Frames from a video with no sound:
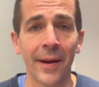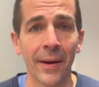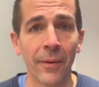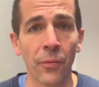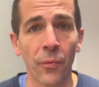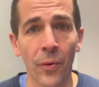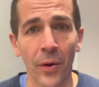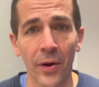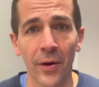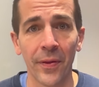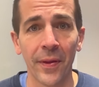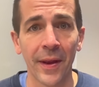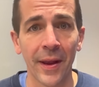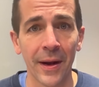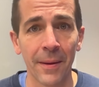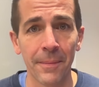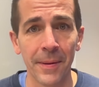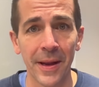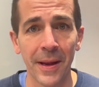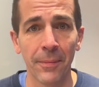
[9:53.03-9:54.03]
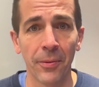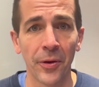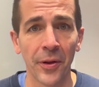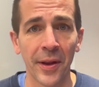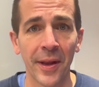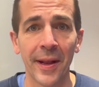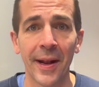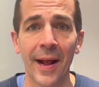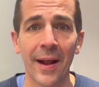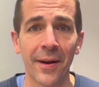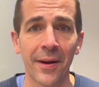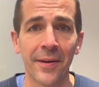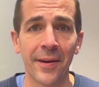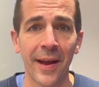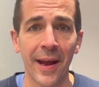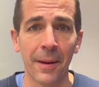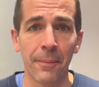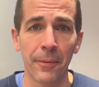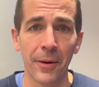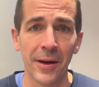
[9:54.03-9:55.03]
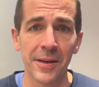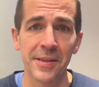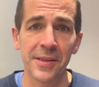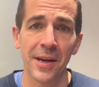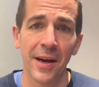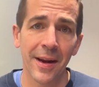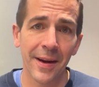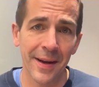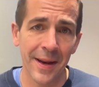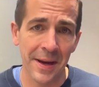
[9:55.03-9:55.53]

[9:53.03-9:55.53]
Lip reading: And what are they going to be able to get out of Dak Prescott?